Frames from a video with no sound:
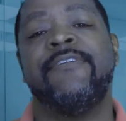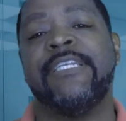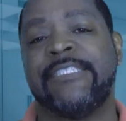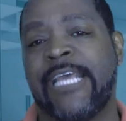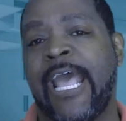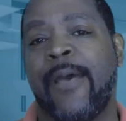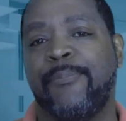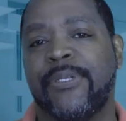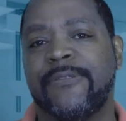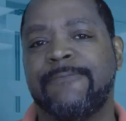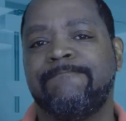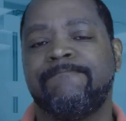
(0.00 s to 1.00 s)
for it to
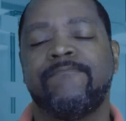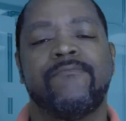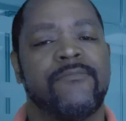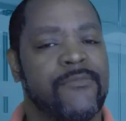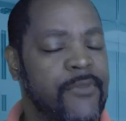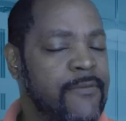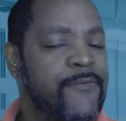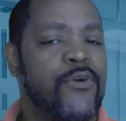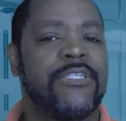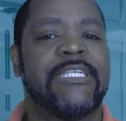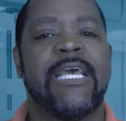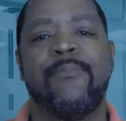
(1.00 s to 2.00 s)
happen.
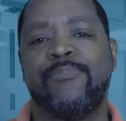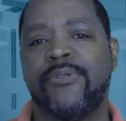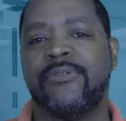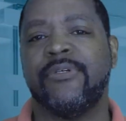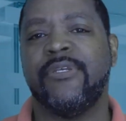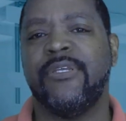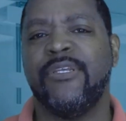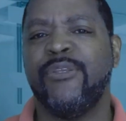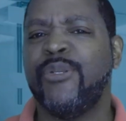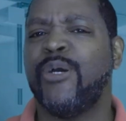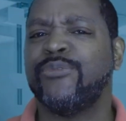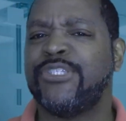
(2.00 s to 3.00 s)
For example,
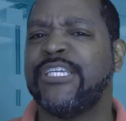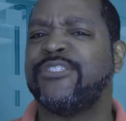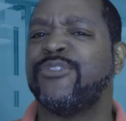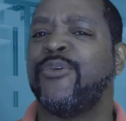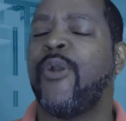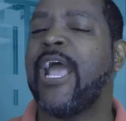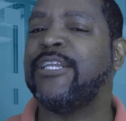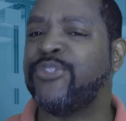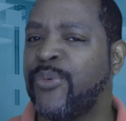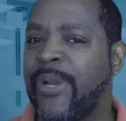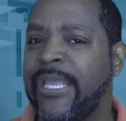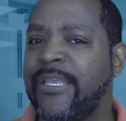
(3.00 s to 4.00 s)
you don't just
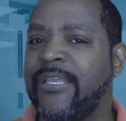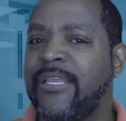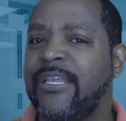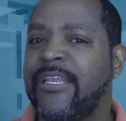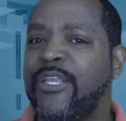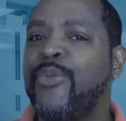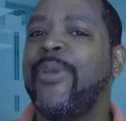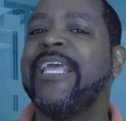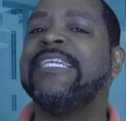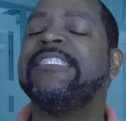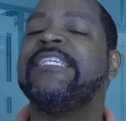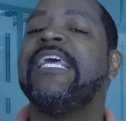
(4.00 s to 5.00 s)
graduate, you
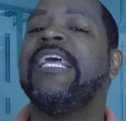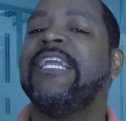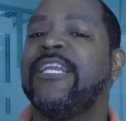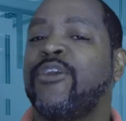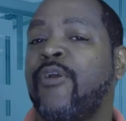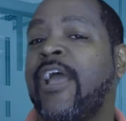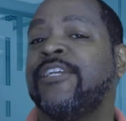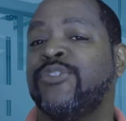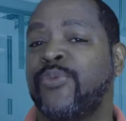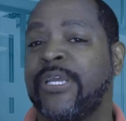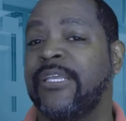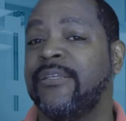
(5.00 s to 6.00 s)
intend to
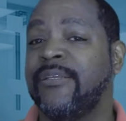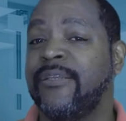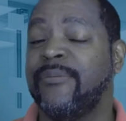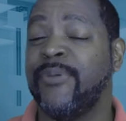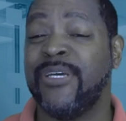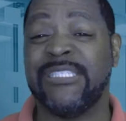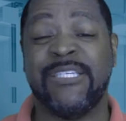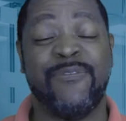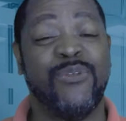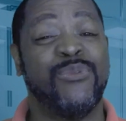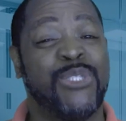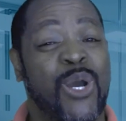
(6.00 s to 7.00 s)
graduate. Because
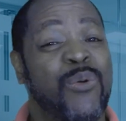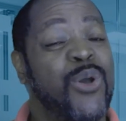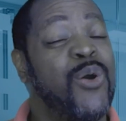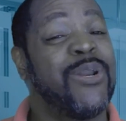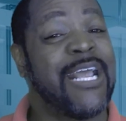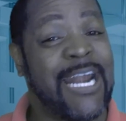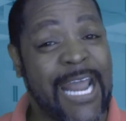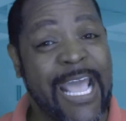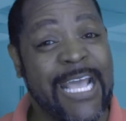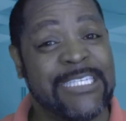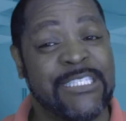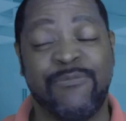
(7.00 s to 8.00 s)
if you don't go to
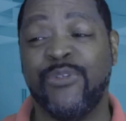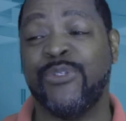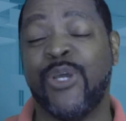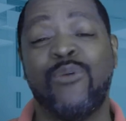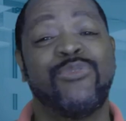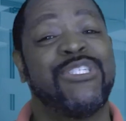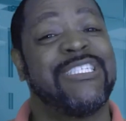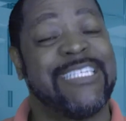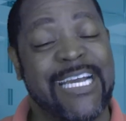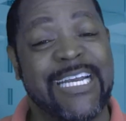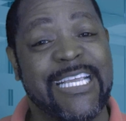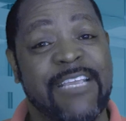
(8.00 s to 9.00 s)
class, if you don't
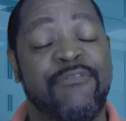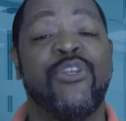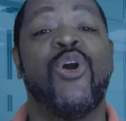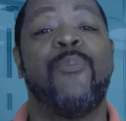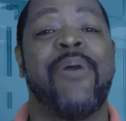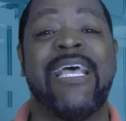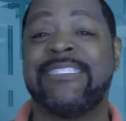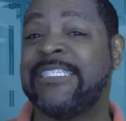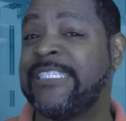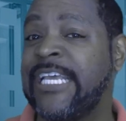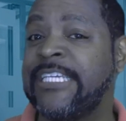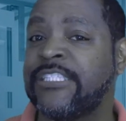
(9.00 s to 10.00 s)
study, if you don't pass
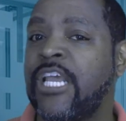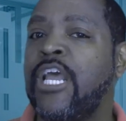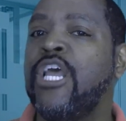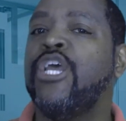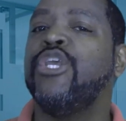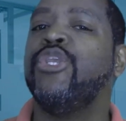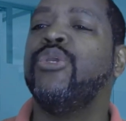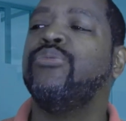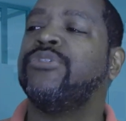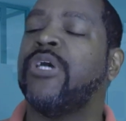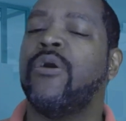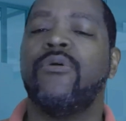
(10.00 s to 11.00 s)
the test,
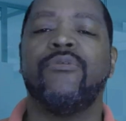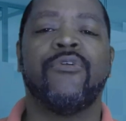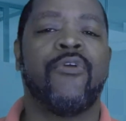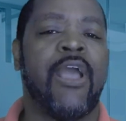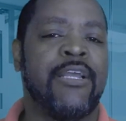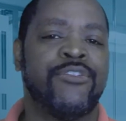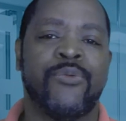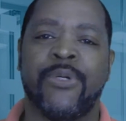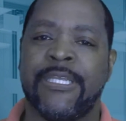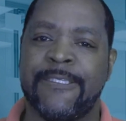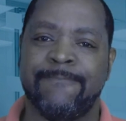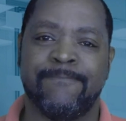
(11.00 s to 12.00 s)
you don't
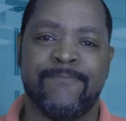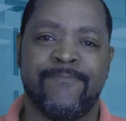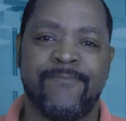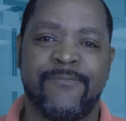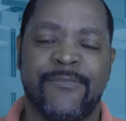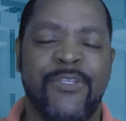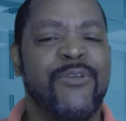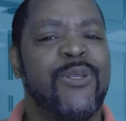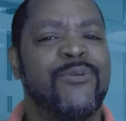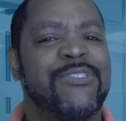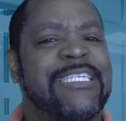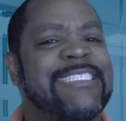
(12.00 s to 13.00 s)
graduate. You
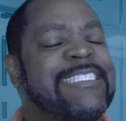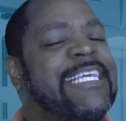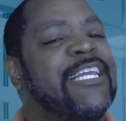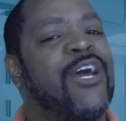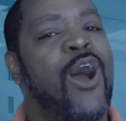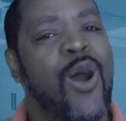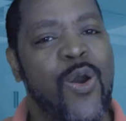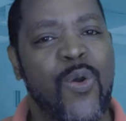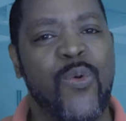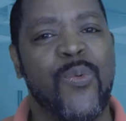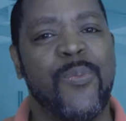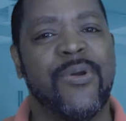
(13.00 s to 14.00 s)
don't just get a
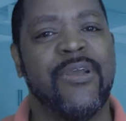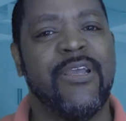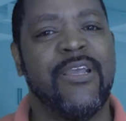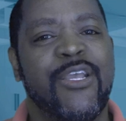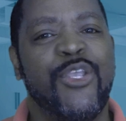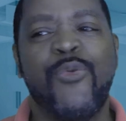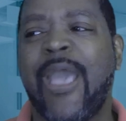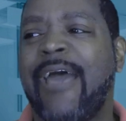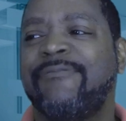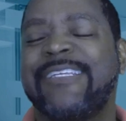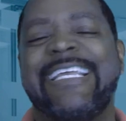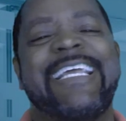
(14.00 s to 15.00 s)
home. You
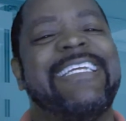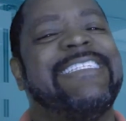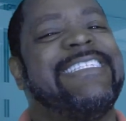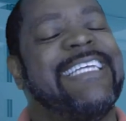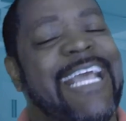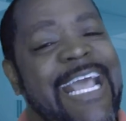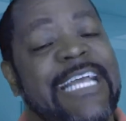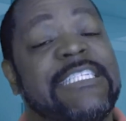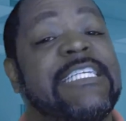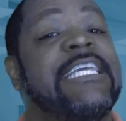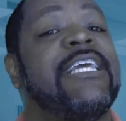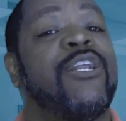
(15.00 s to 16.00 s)
have to intend
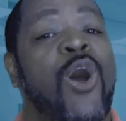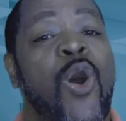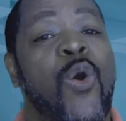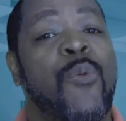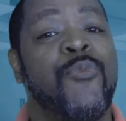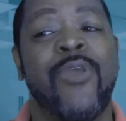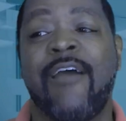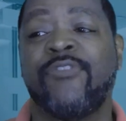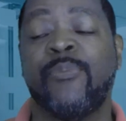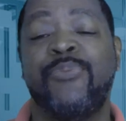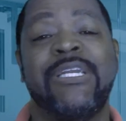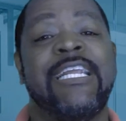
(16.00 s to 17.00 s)
to get a home. You have
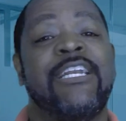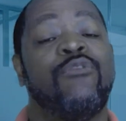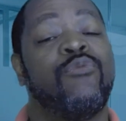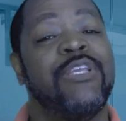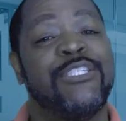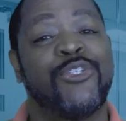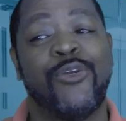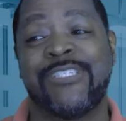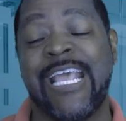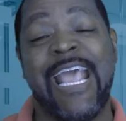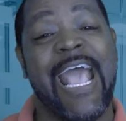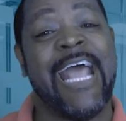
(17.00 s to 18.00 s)
to put in the research
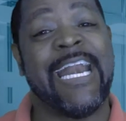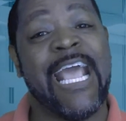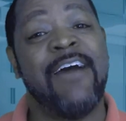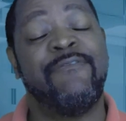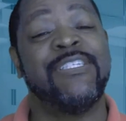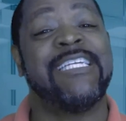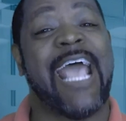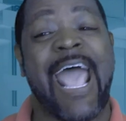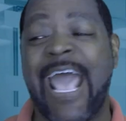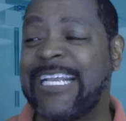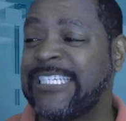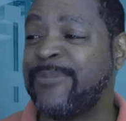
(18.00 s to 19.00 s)
and the effort to
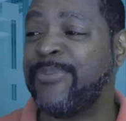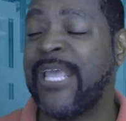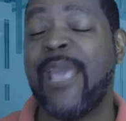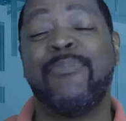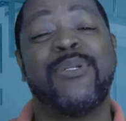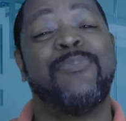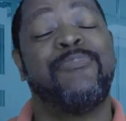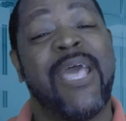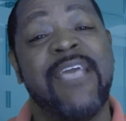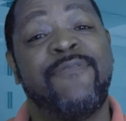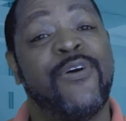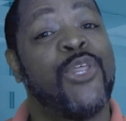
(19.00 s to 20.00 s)
actually be able to
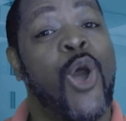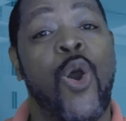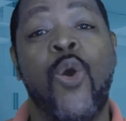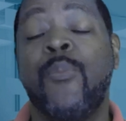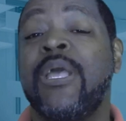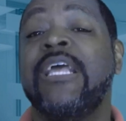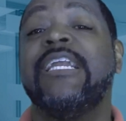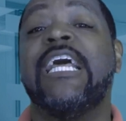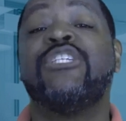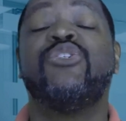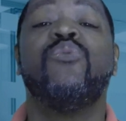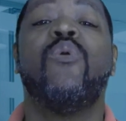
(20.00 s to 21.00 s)
pay for the home
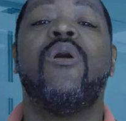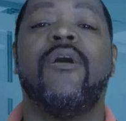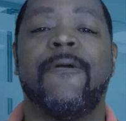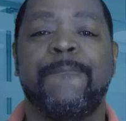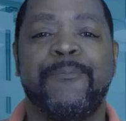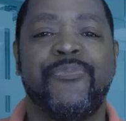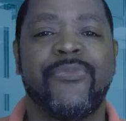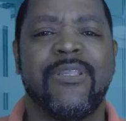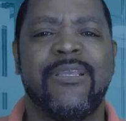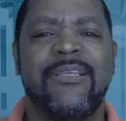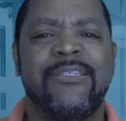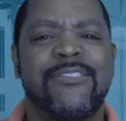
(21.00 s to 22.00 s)
that you want.
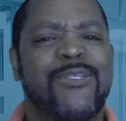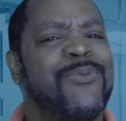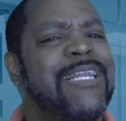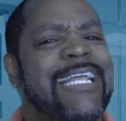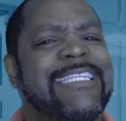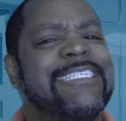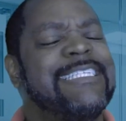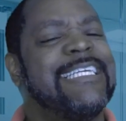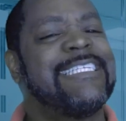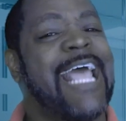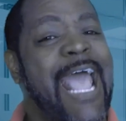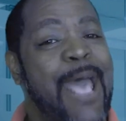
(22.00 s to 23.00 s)
So nothing
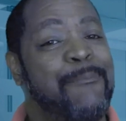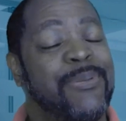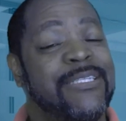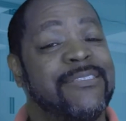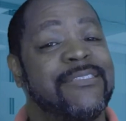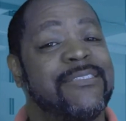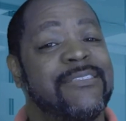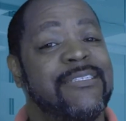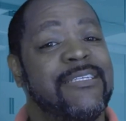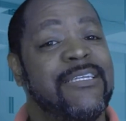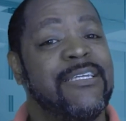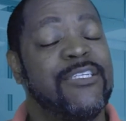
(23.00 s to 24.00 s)
just happens.
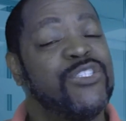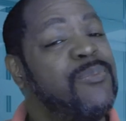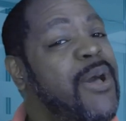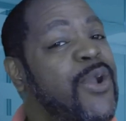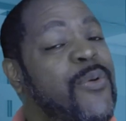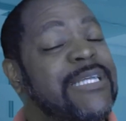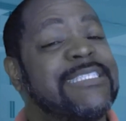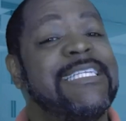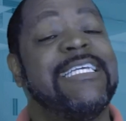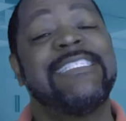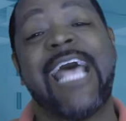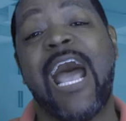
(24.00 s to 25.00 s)
So my
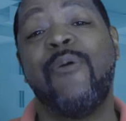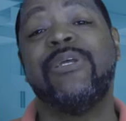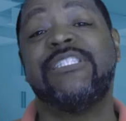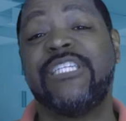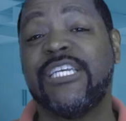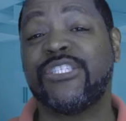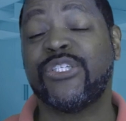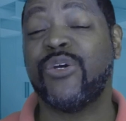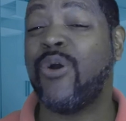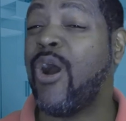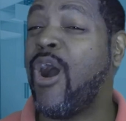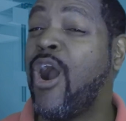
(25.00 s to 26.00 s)
question is, how
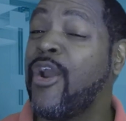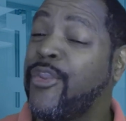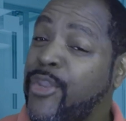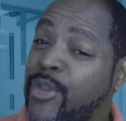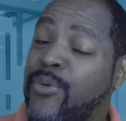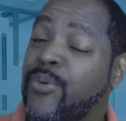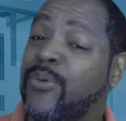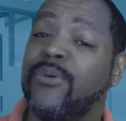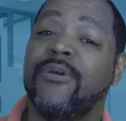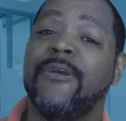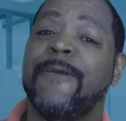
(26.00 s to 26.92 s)
intentional are you?